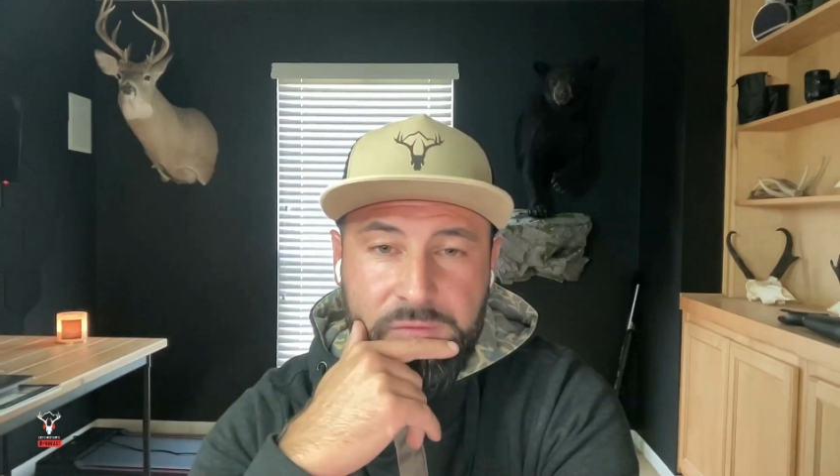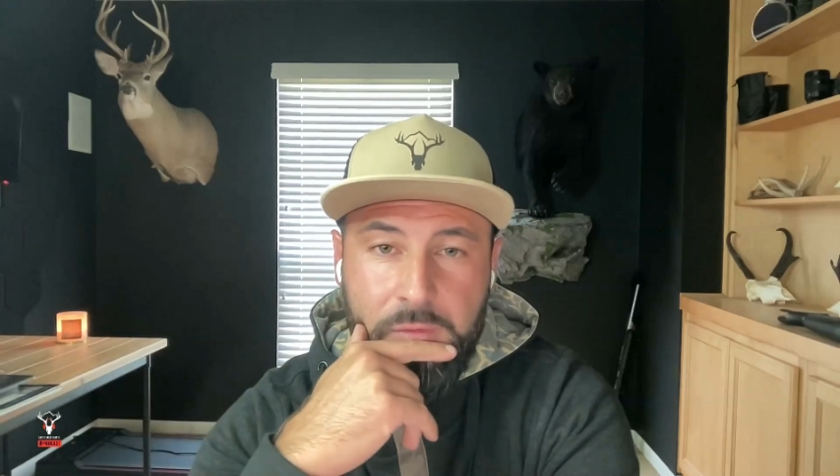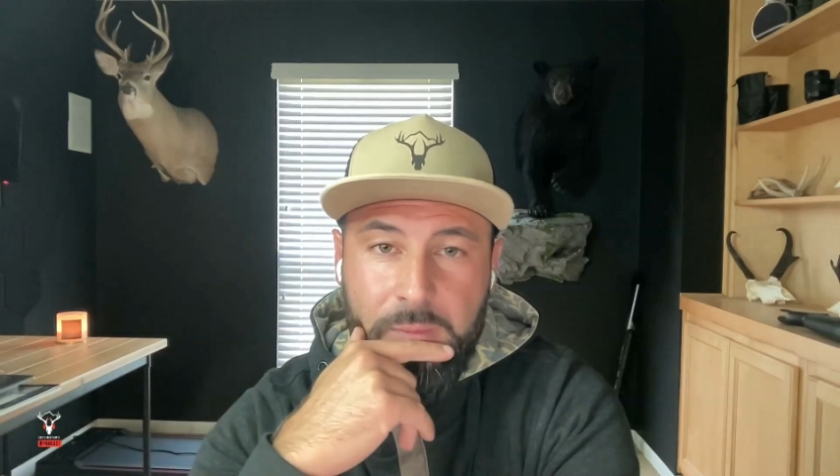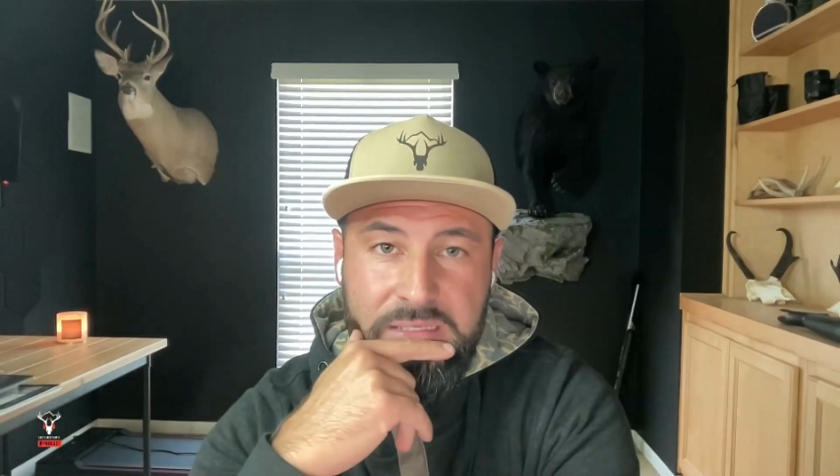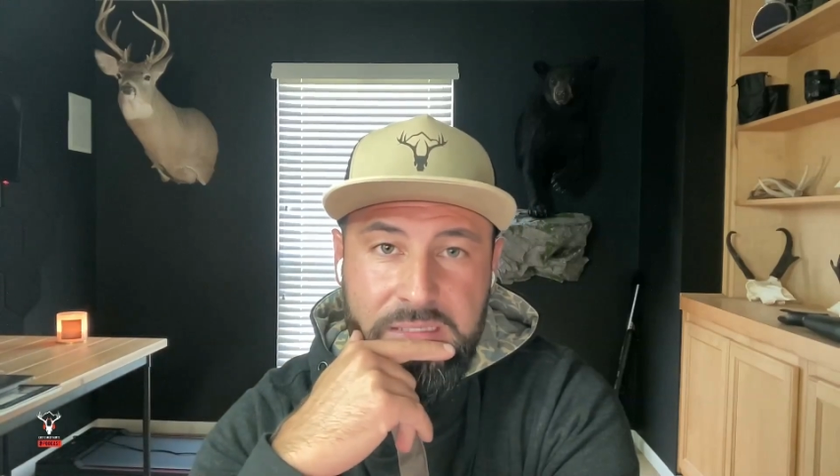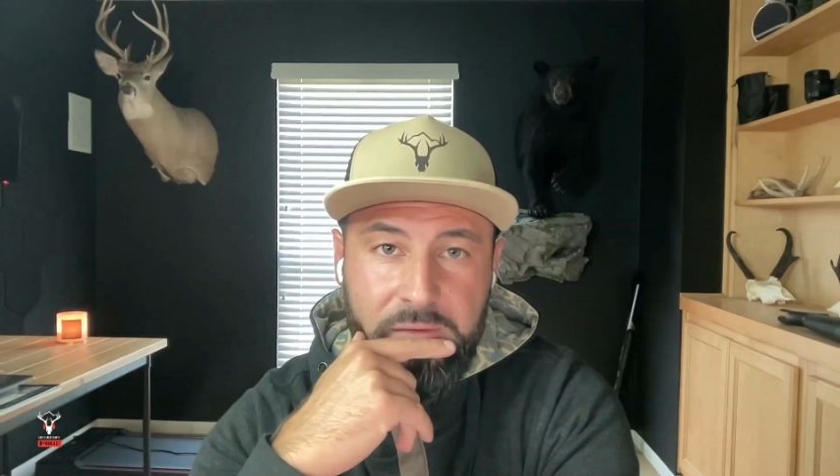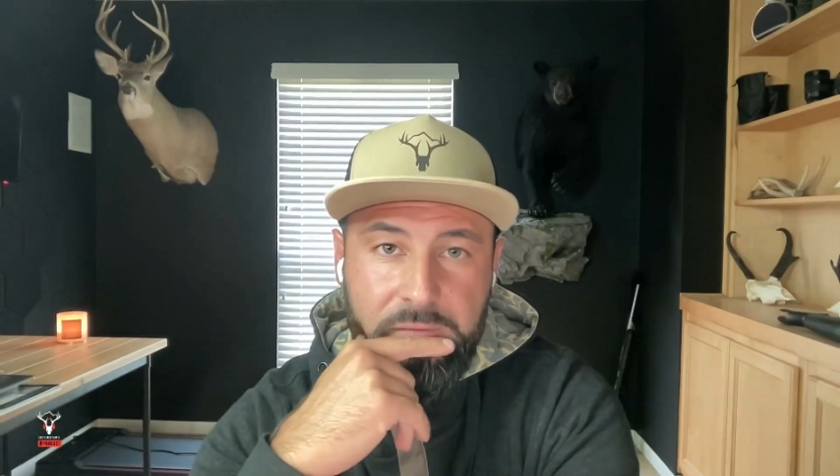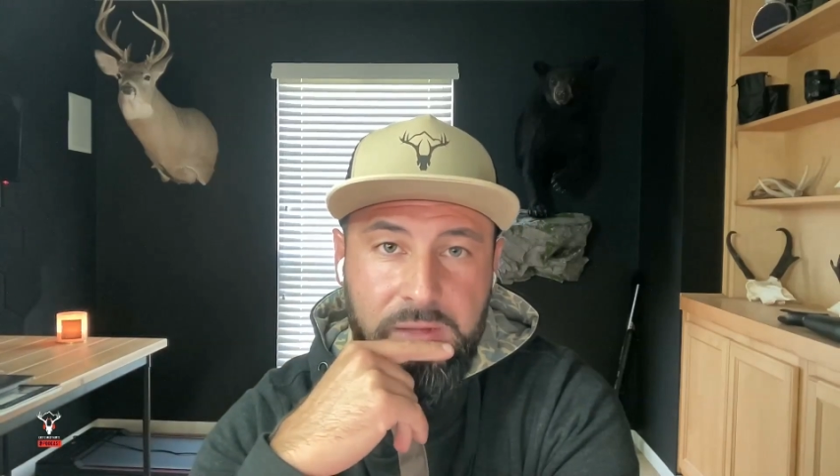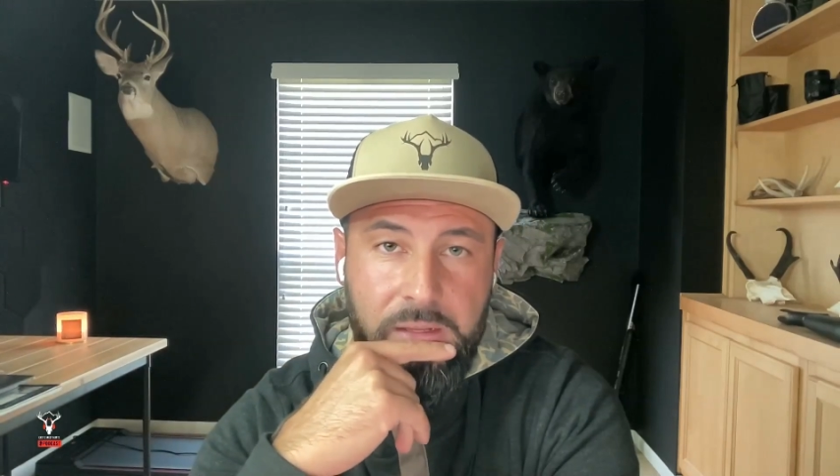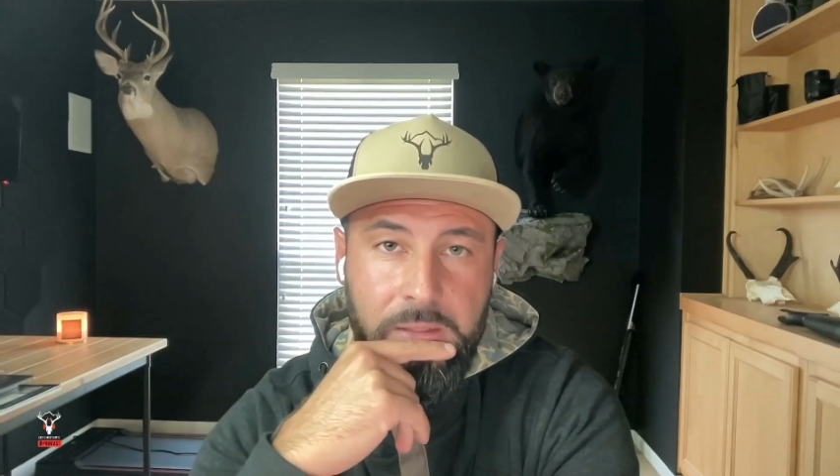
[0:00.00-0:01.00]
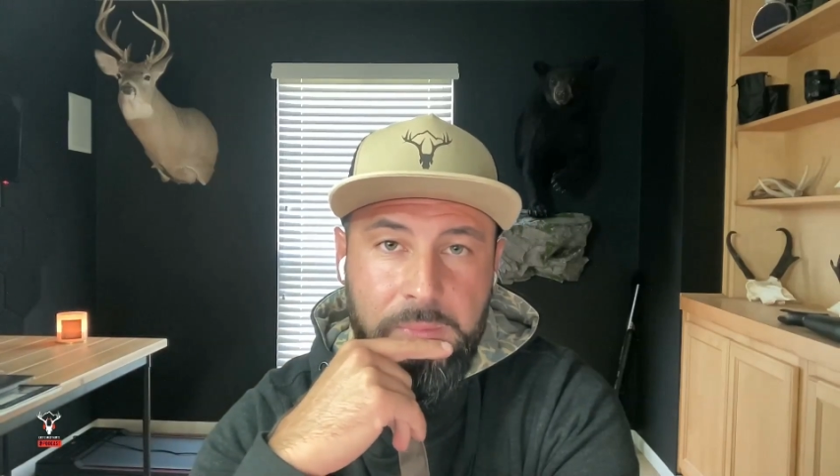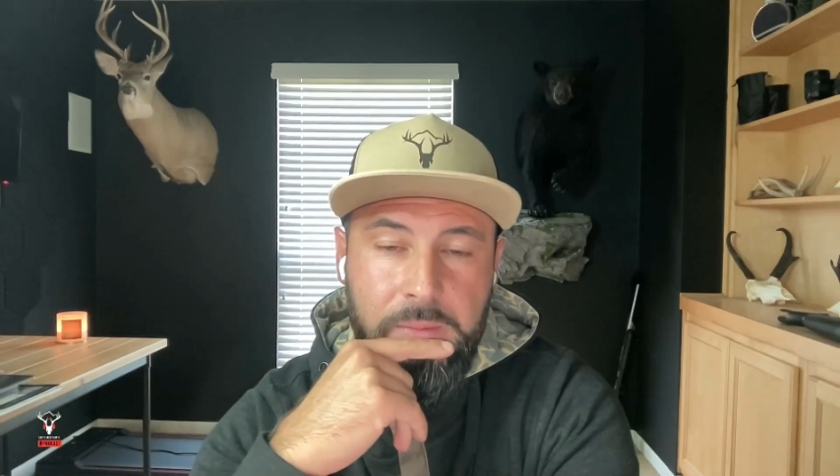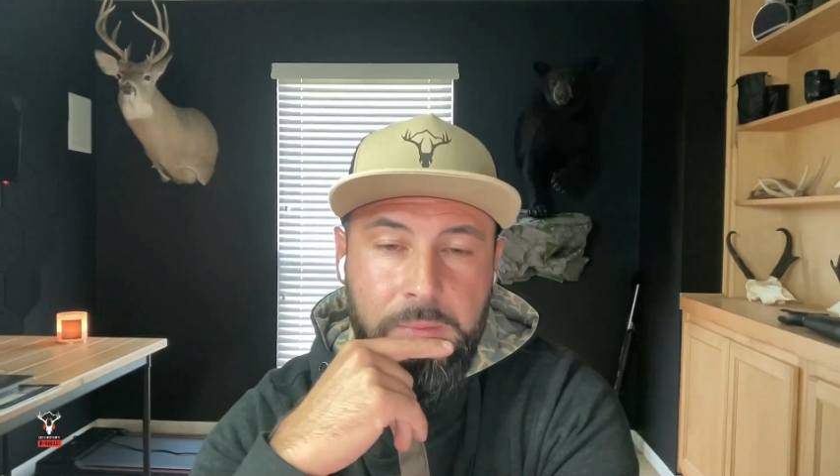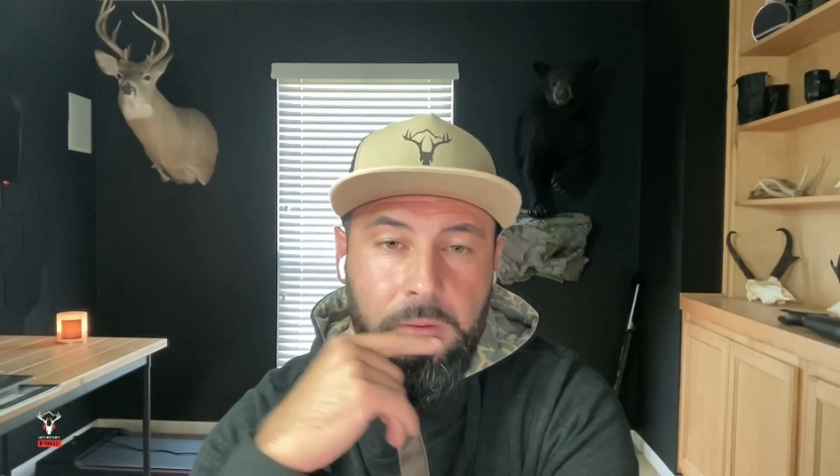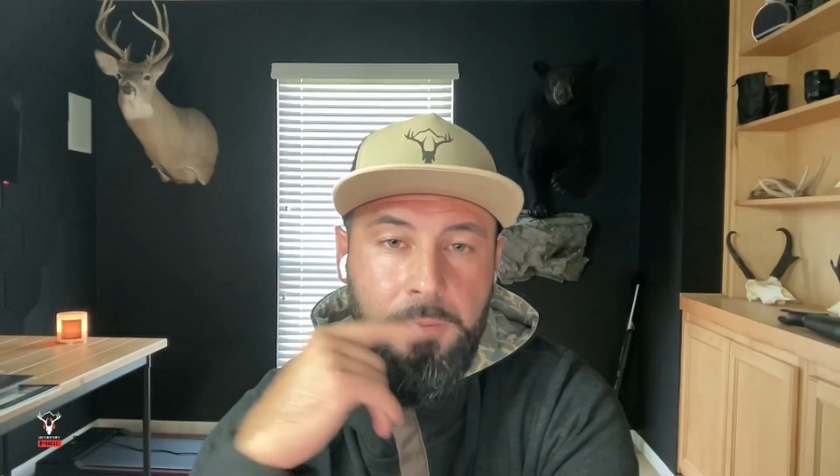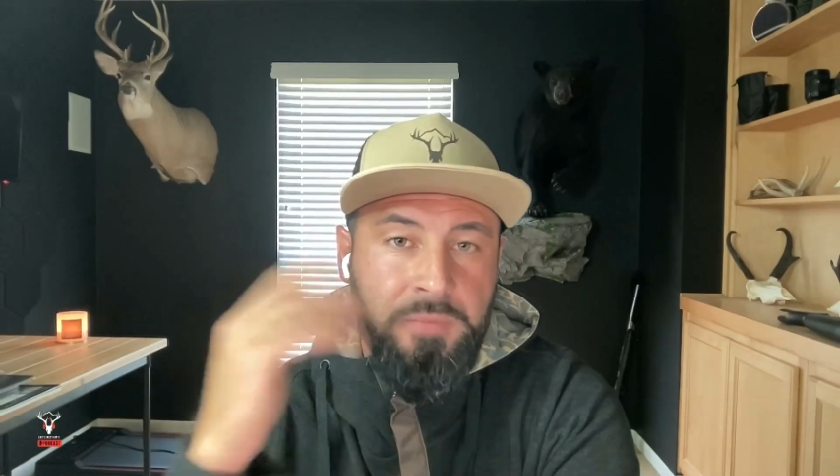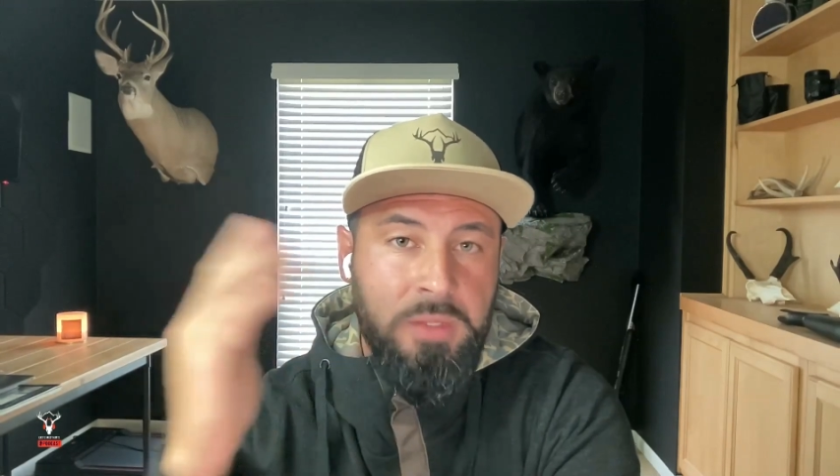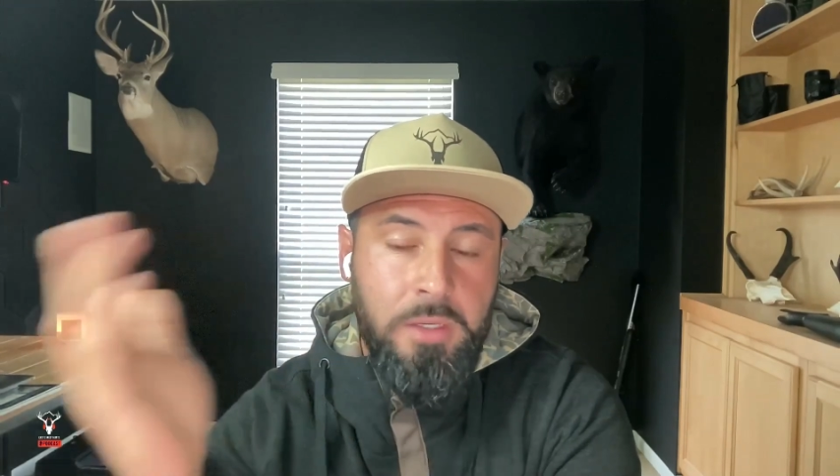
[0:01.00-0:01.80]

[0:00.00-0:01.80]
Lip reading: it for myself, not other people.